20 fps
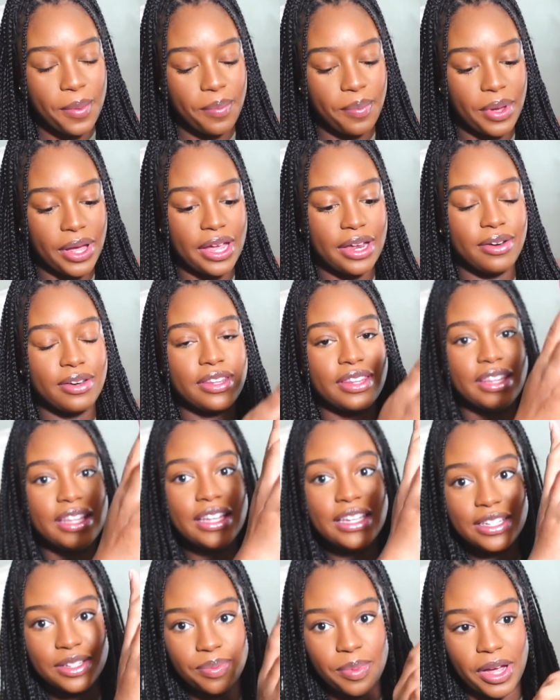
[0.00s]
But
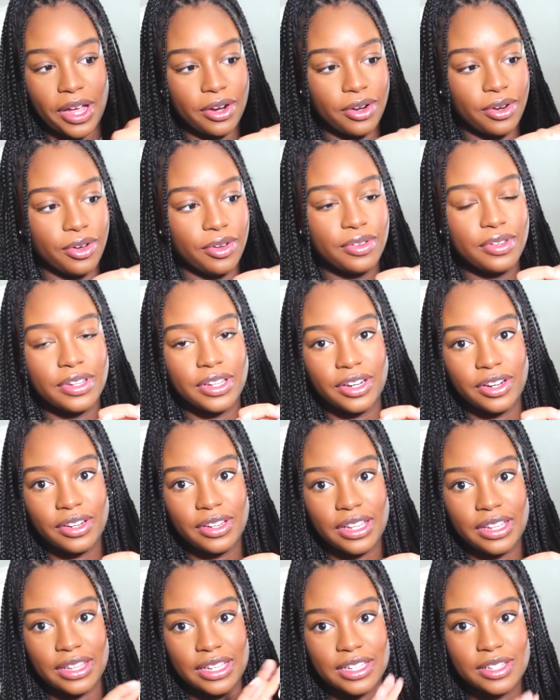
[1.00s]
this bottle,
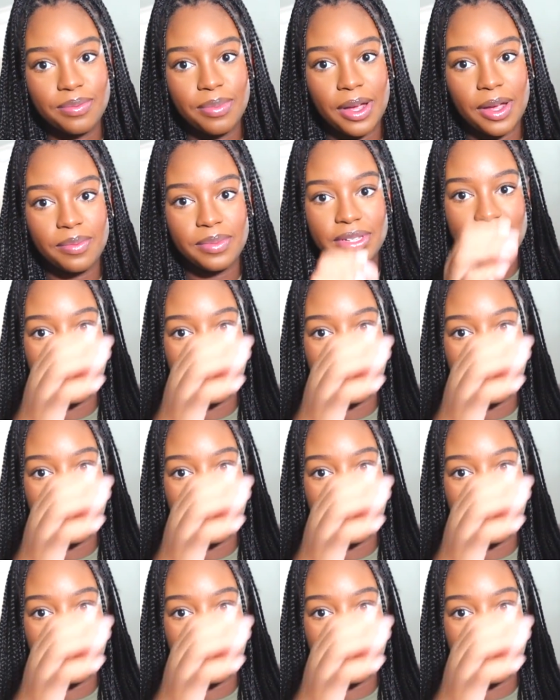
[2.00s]
literally this pops